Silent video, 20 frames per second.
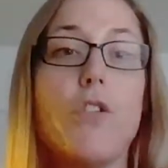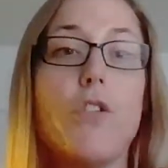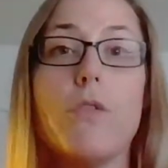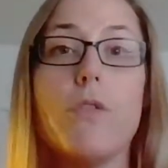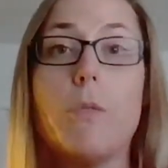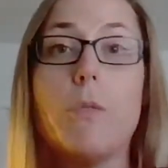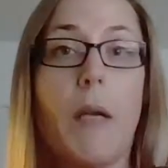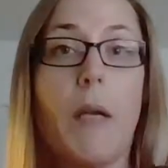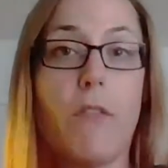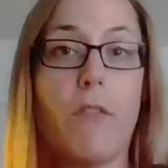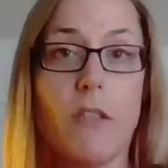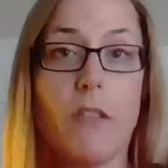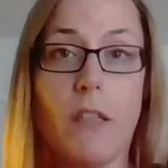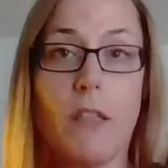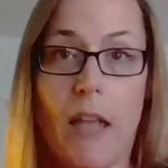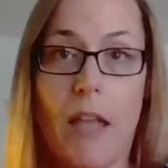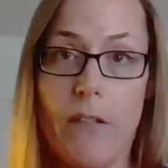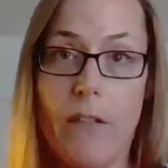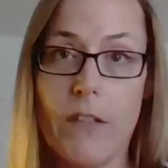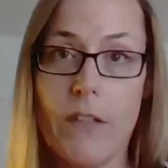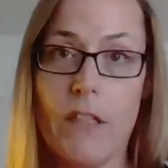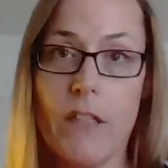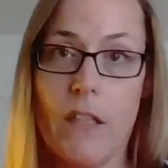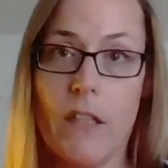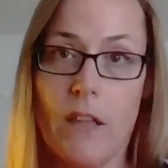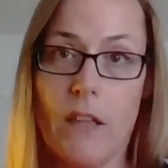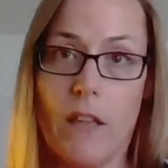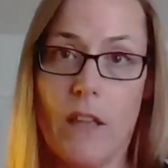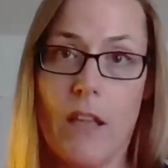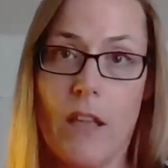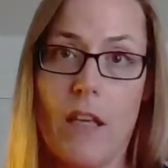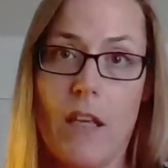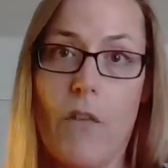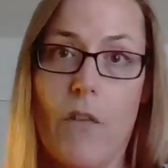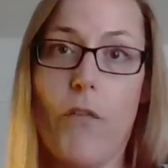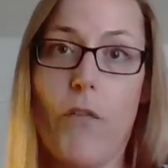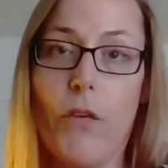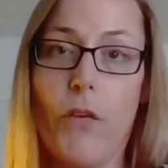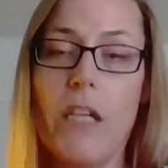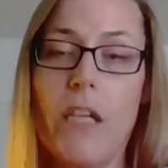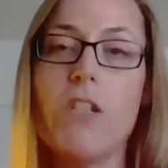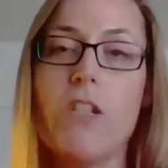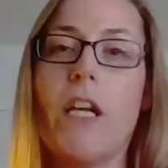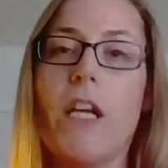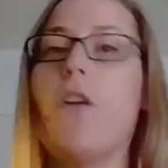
use whatever's left in the fridge.